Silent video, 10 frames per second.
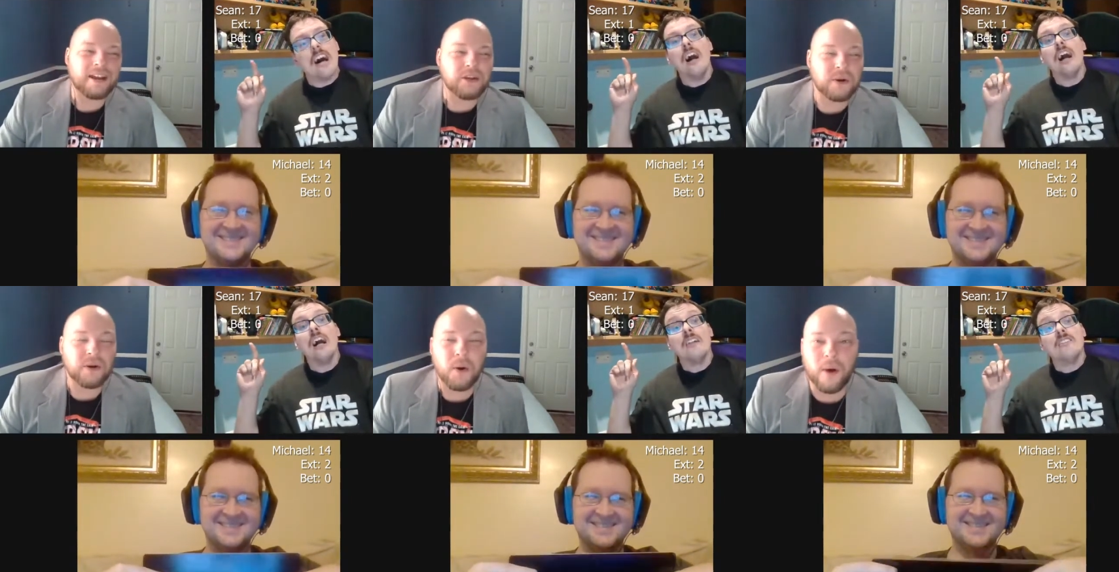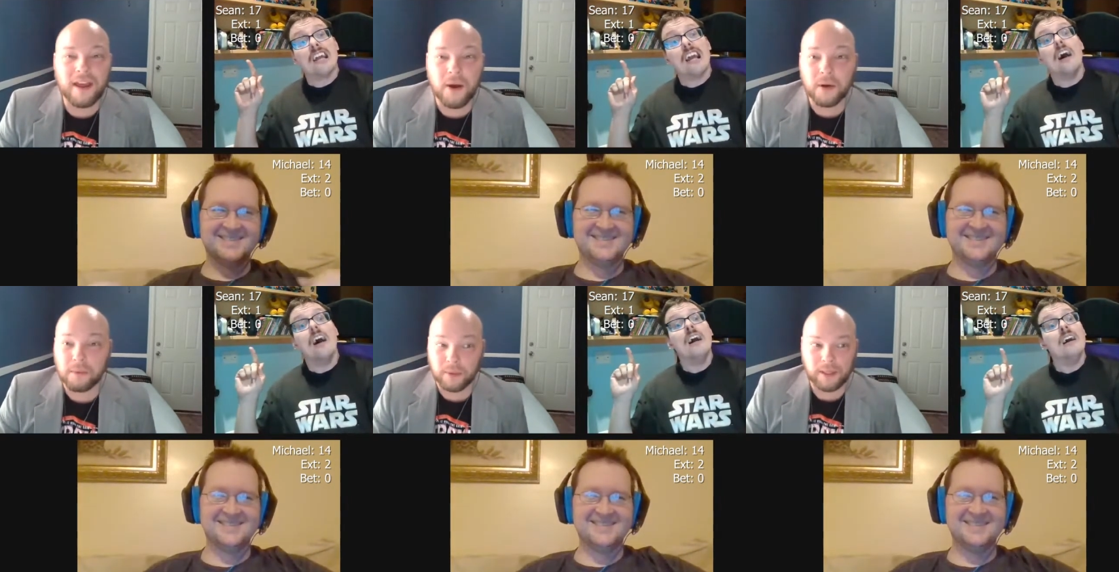Speaker 1: Yeah. I, you want to know why yeah.
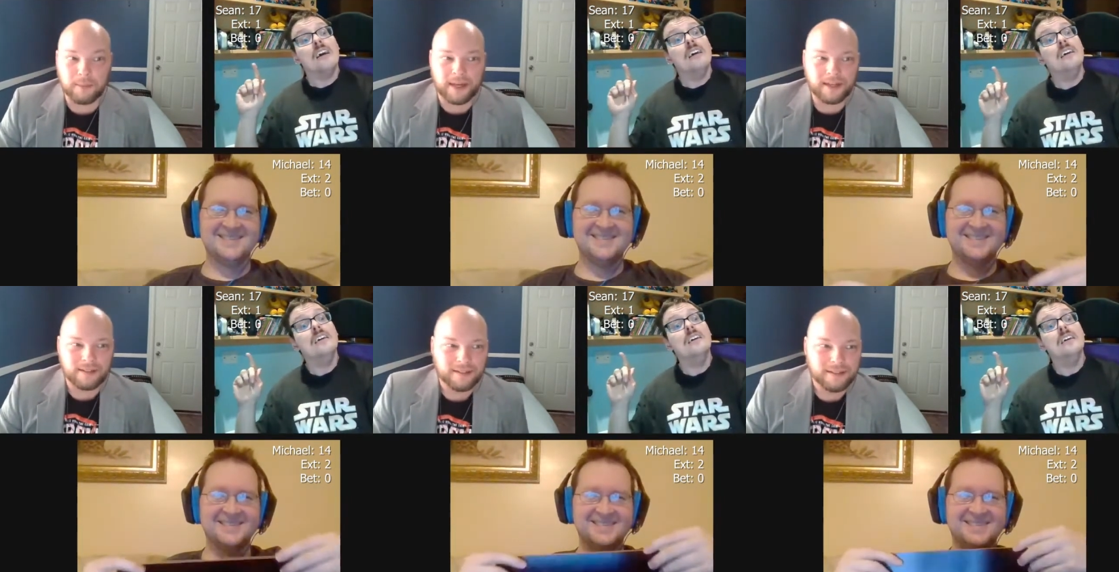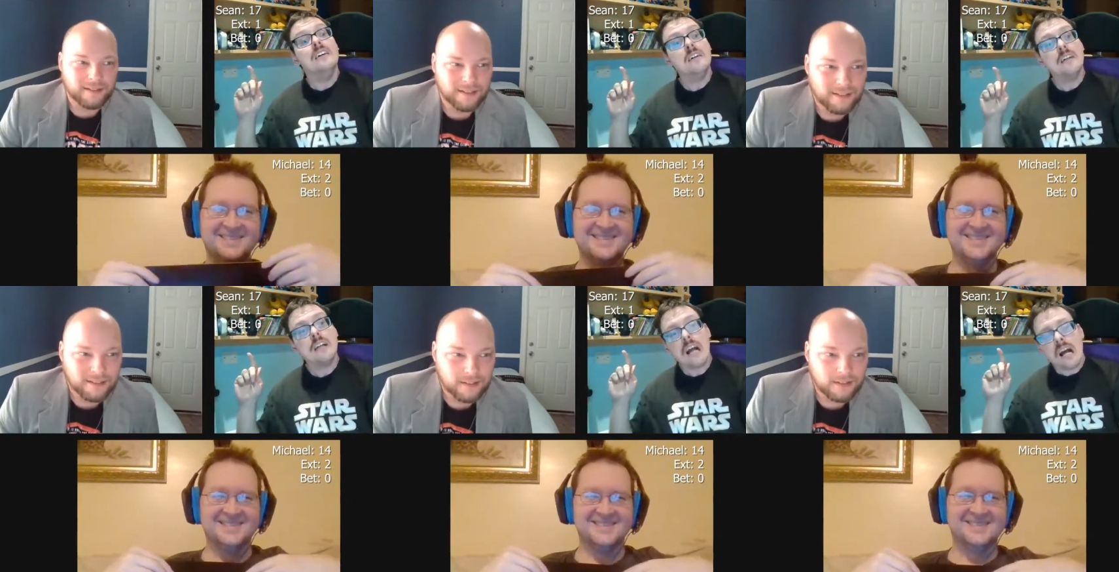that would have been really bad?
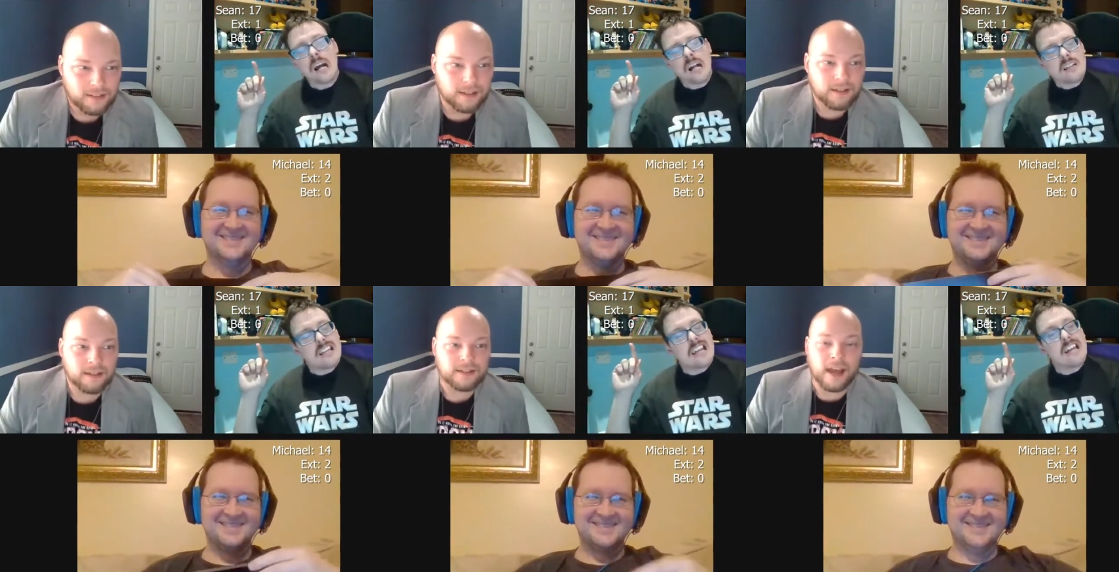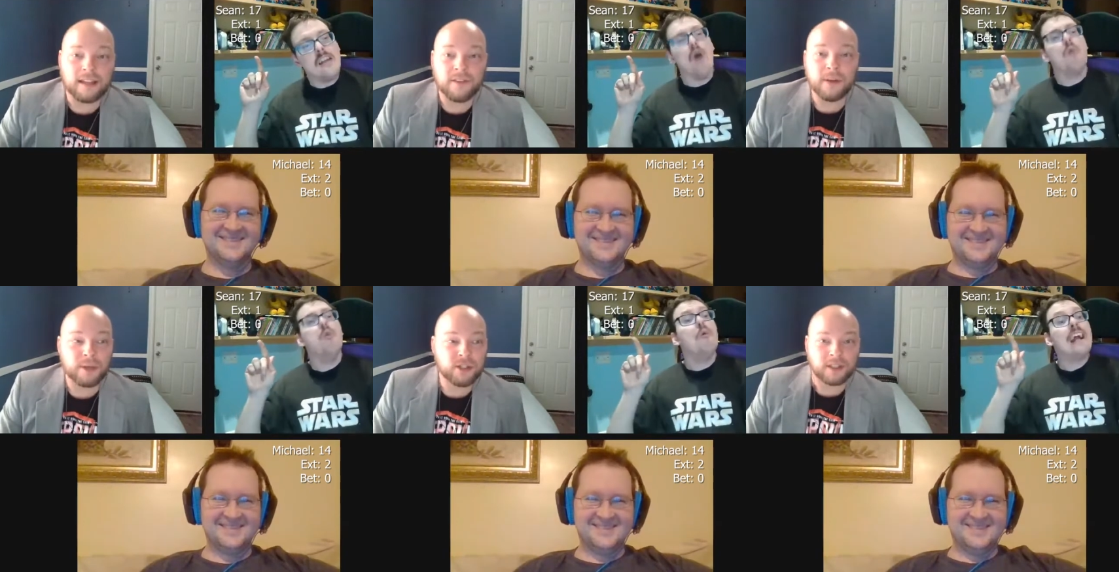Hmm. I
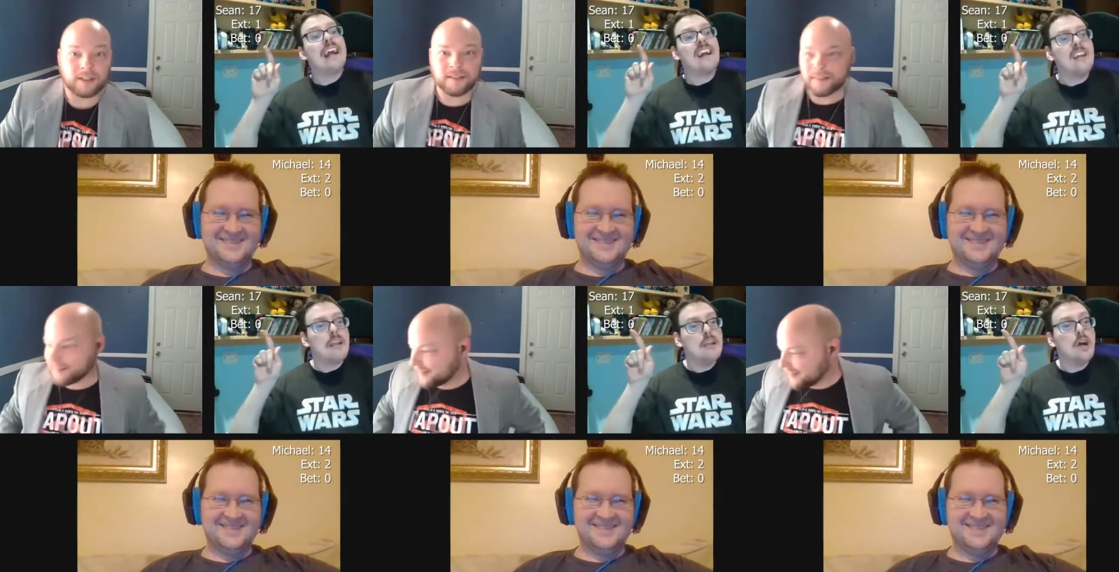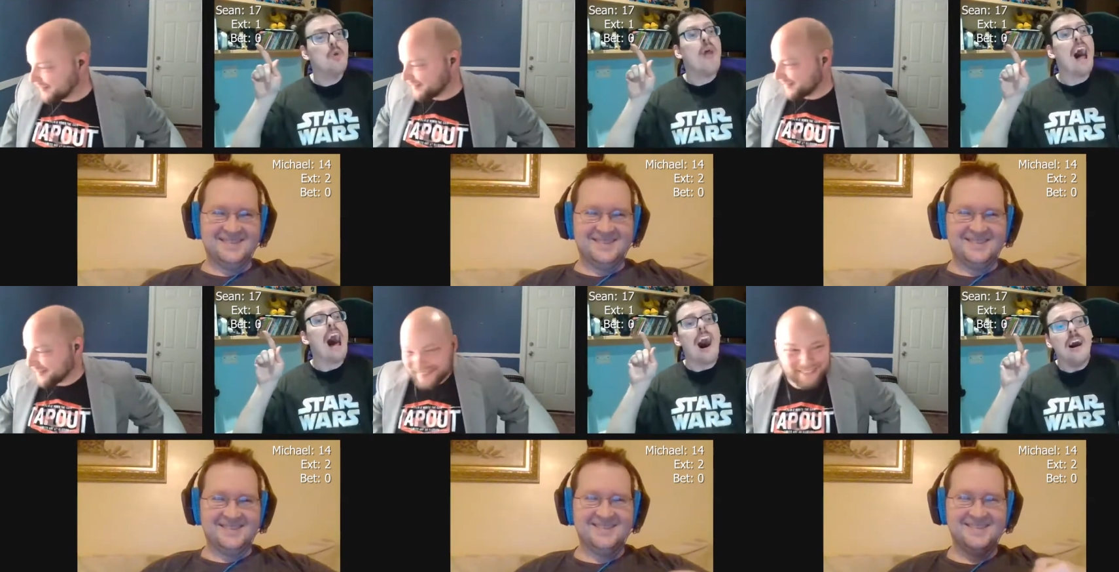live in Michigan.
Speaker 2: And I knew
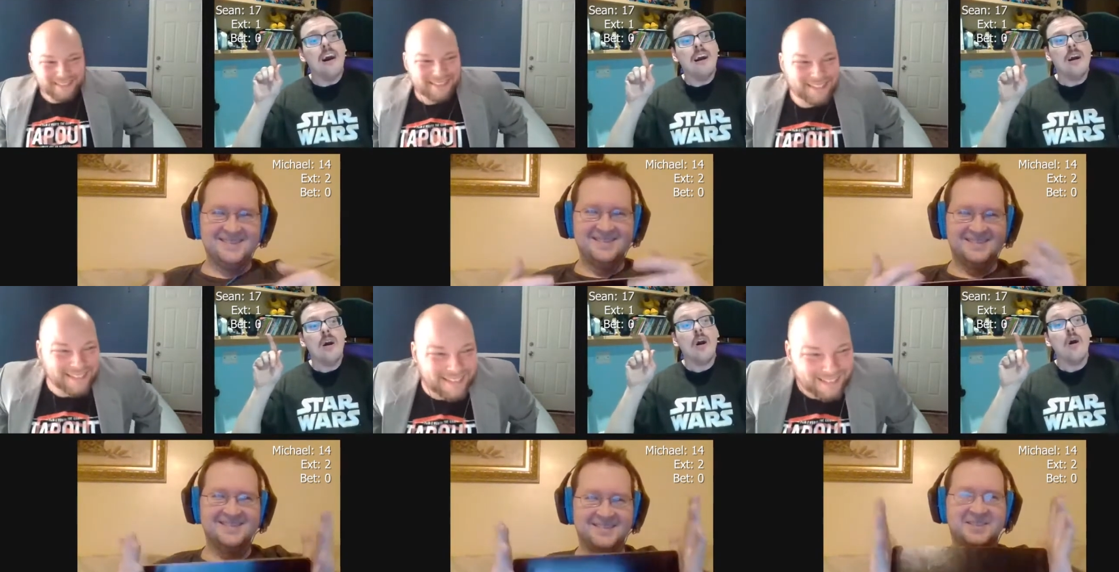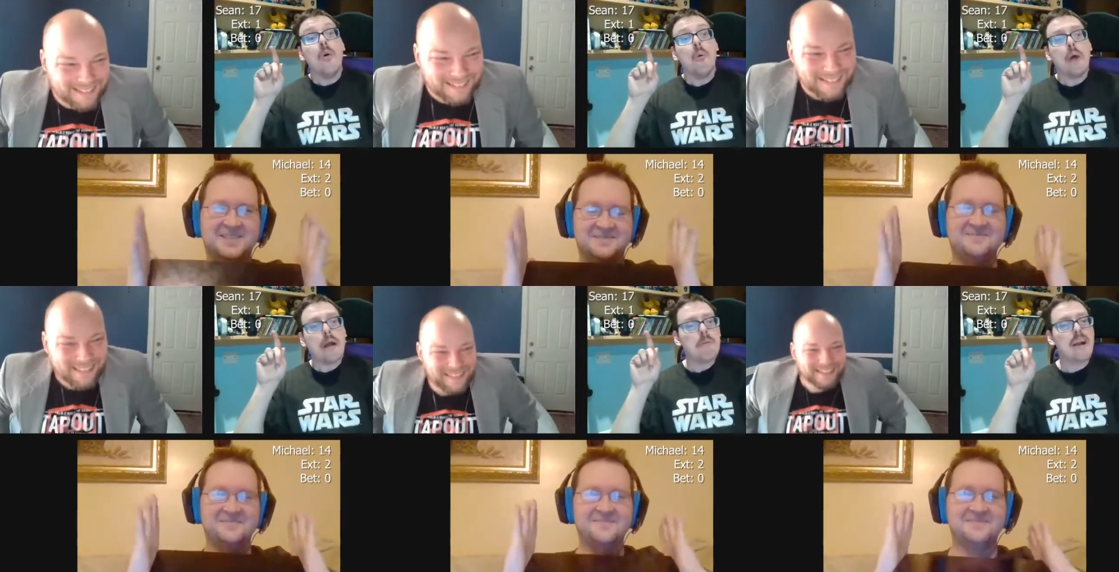that
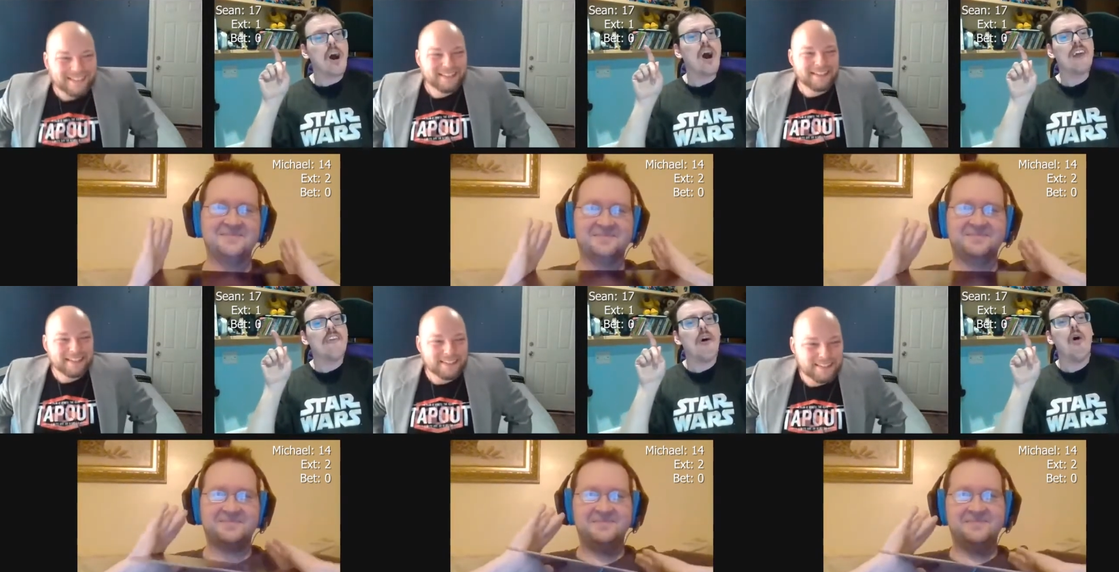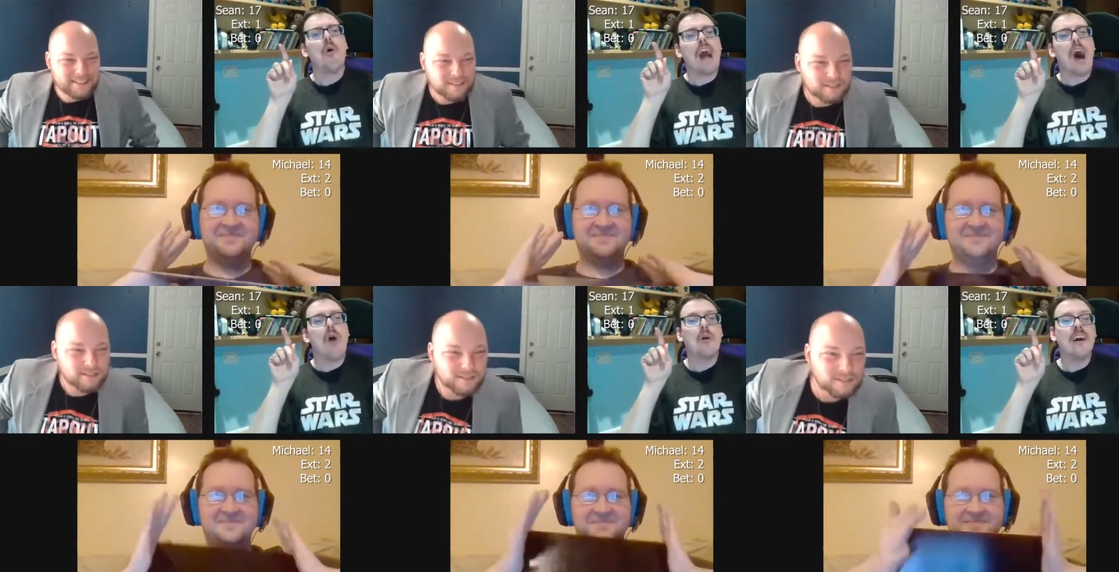right. was because of Hulk
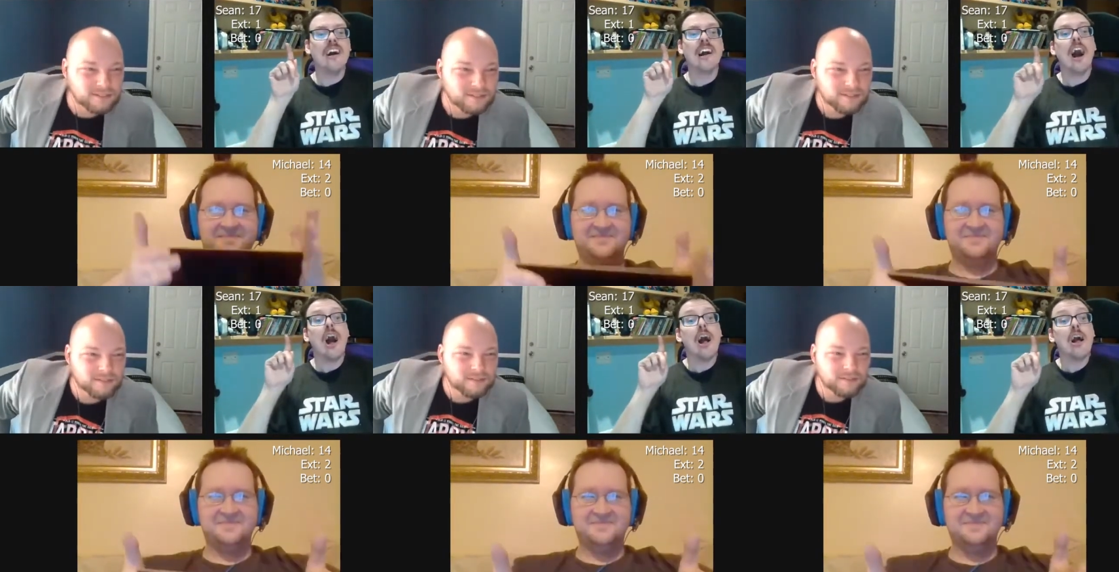Hogan's